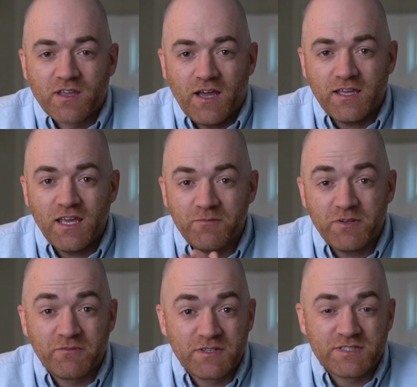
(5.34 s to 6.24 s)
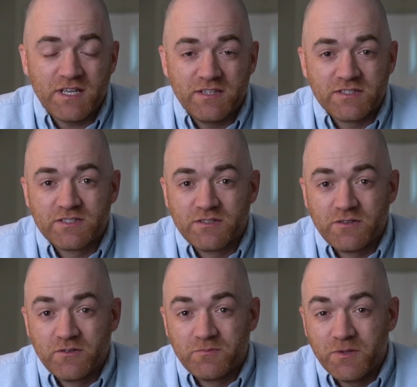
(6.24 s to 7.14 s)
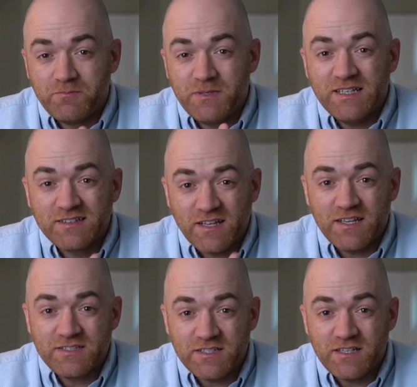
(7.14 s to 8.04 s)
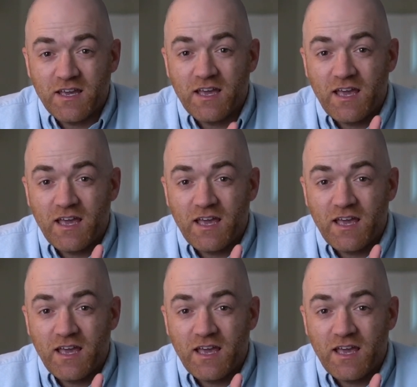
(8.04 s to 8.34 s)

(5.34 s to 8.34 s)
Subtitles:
I can't believe I'm going to say this, but being lazy